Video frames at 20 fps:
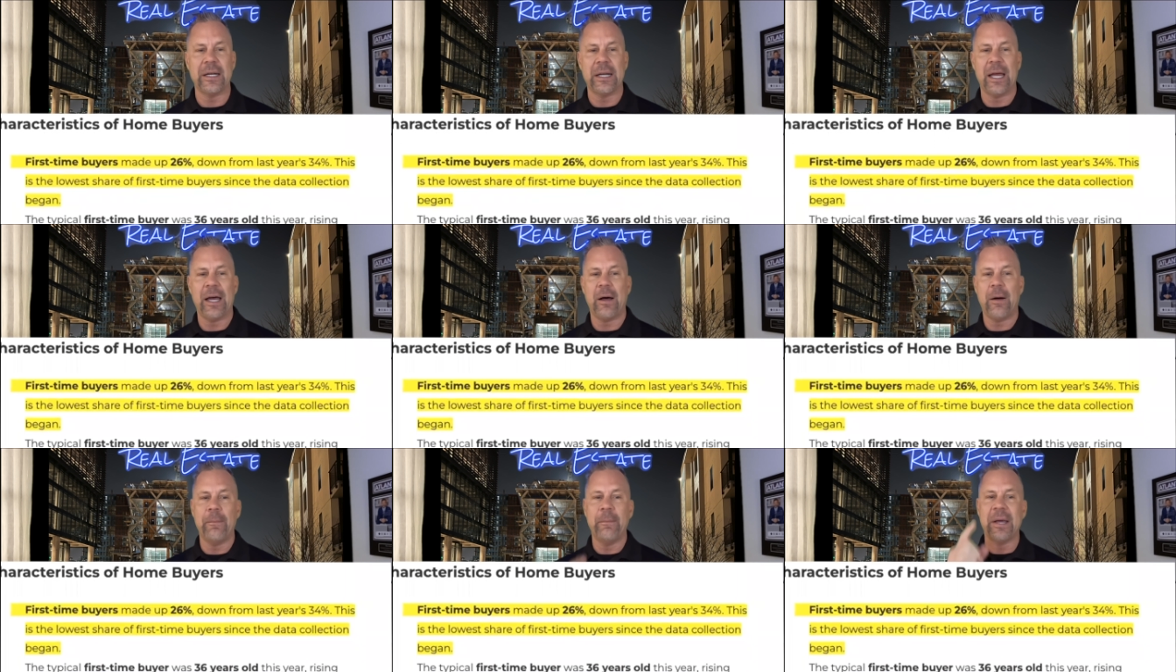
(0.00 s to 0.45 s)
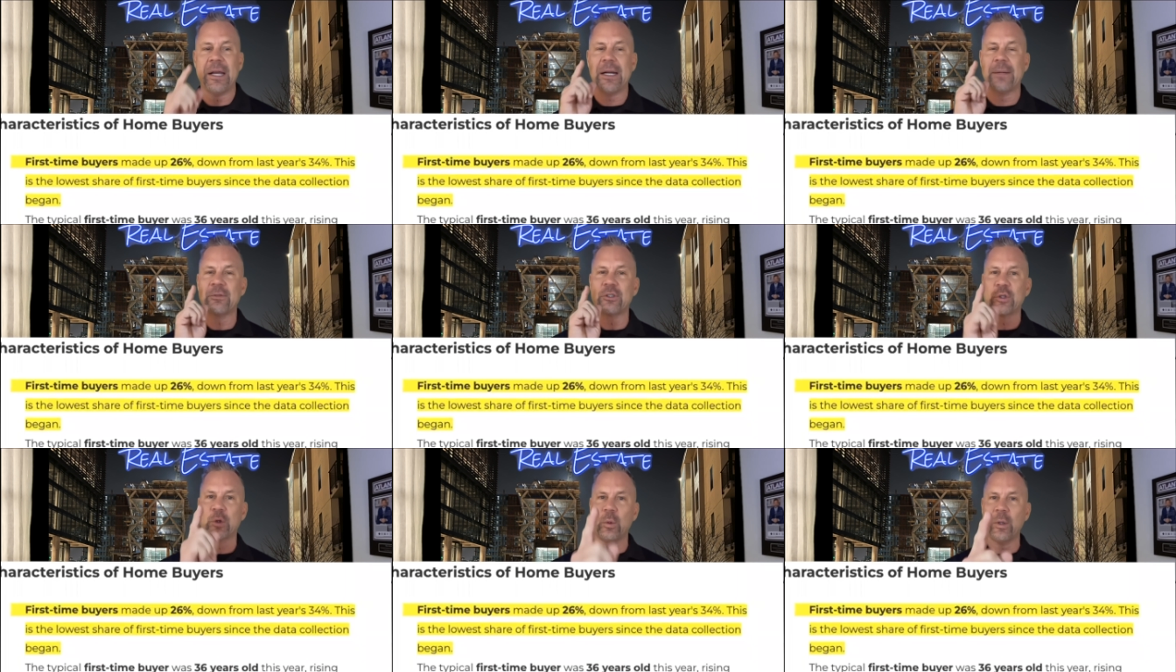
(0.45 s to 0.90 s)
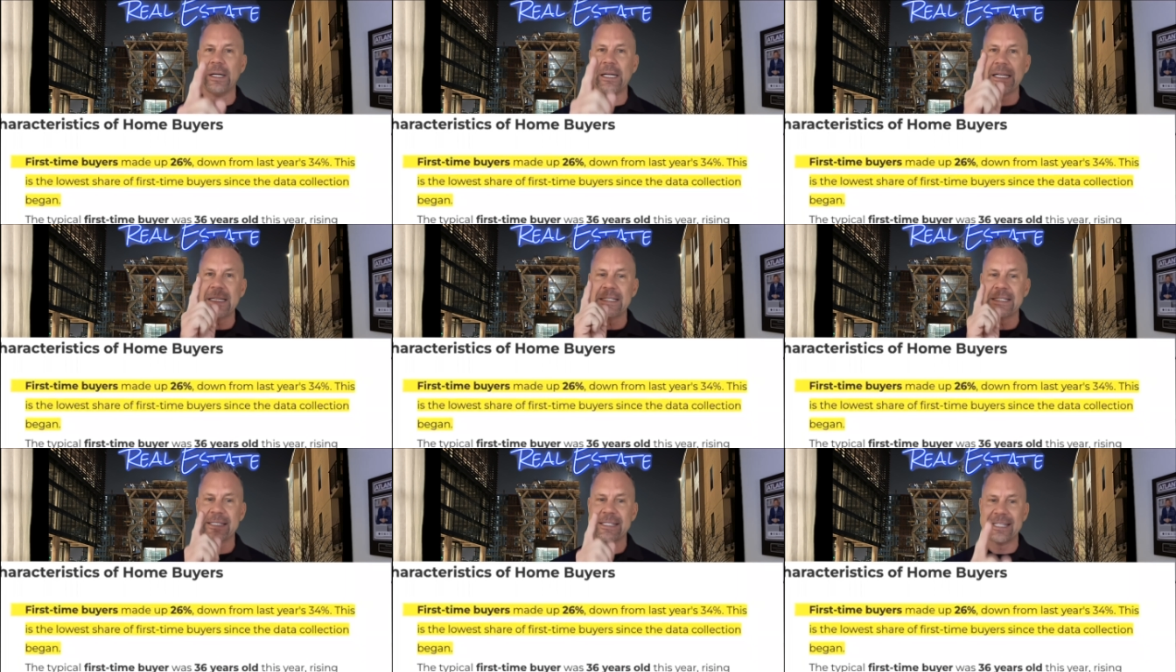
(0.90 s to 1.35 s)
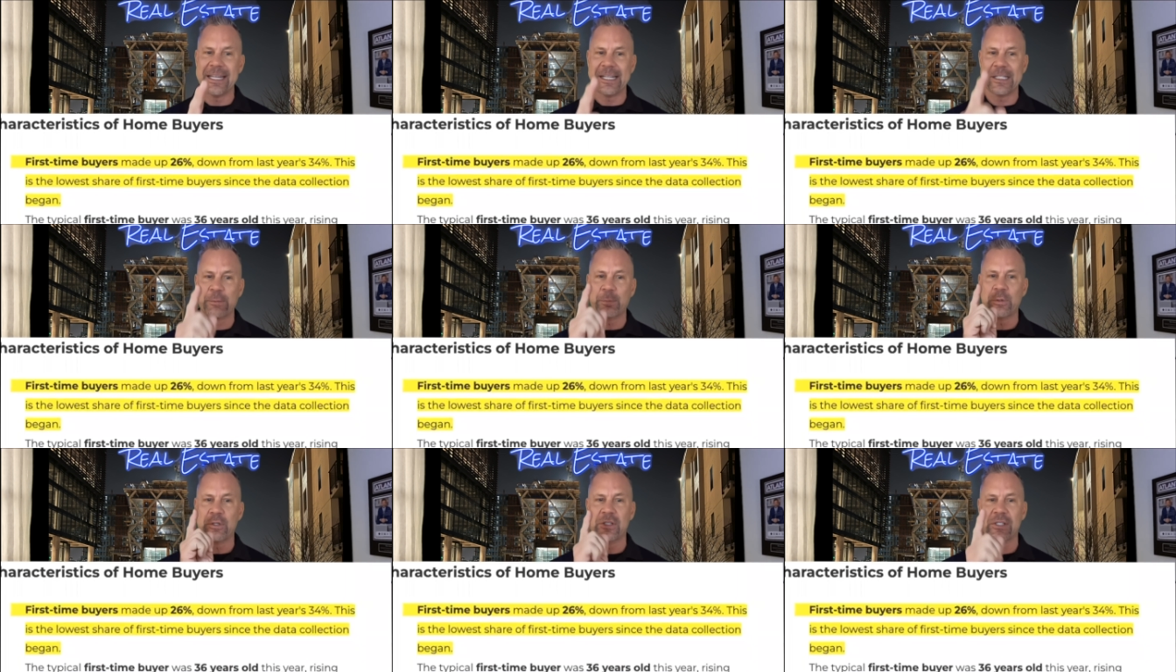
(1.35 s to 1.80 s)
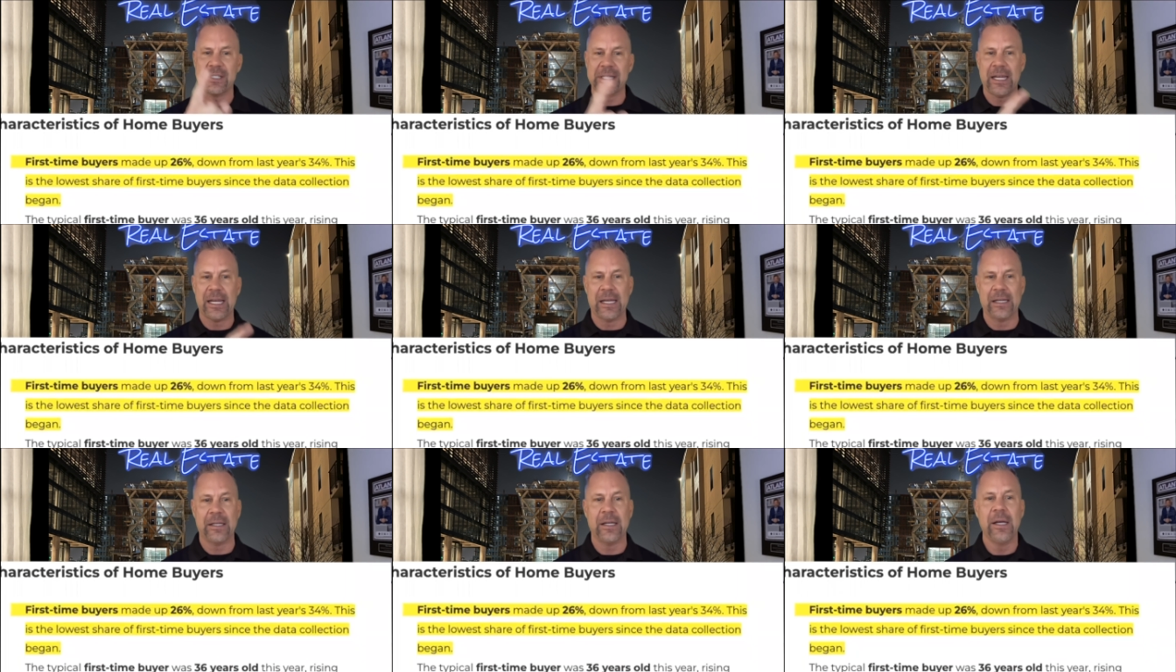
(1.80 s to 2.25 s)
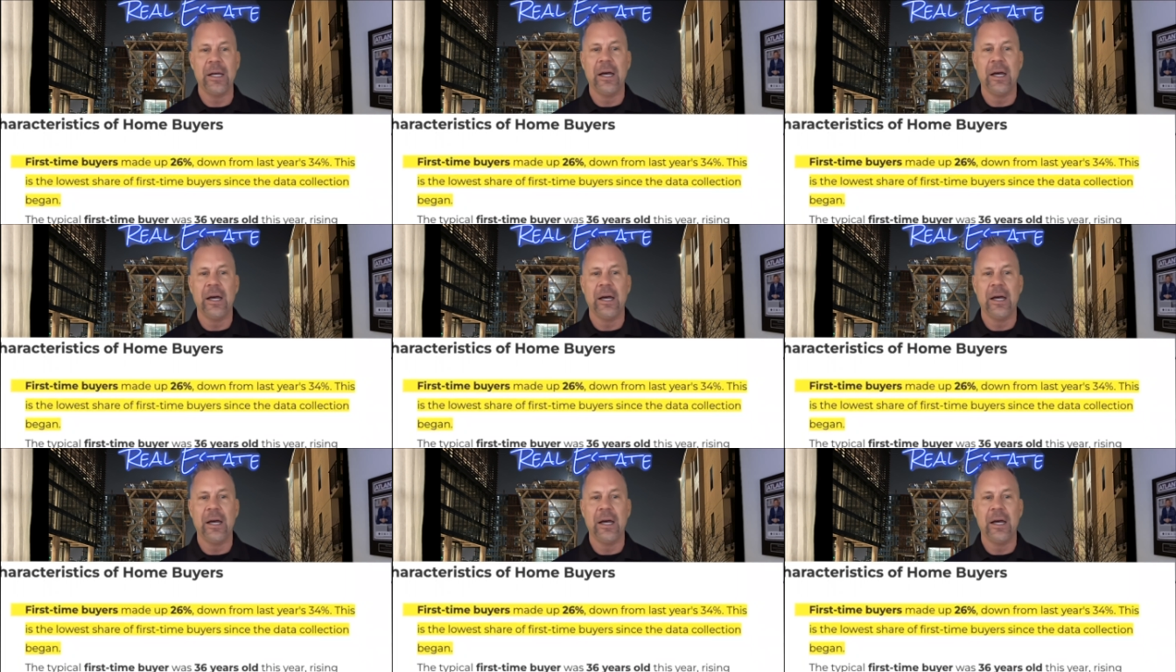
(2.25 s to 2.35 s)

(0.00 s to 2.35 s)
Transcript: now made up 26%